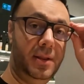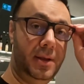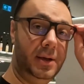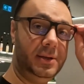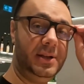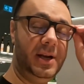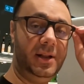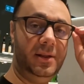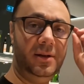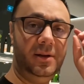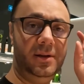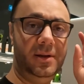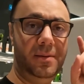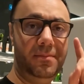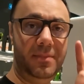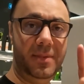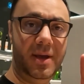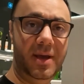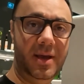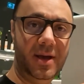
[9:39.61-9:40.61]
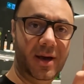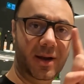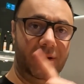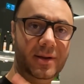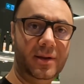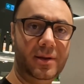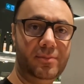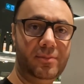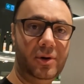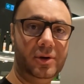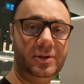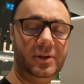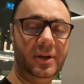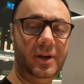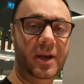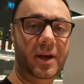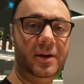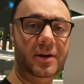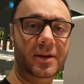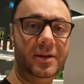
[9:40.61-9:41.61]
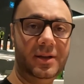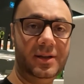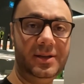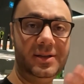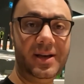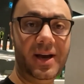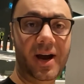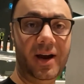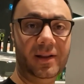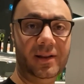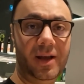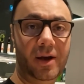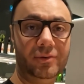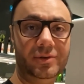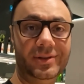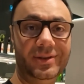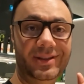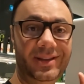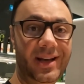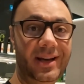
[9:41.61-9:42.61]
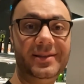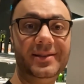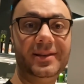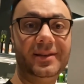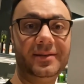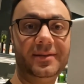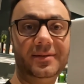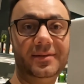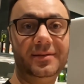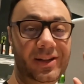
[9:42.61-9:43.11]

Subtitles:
There's like a little bit me and another person here in the entire lounge. That's it.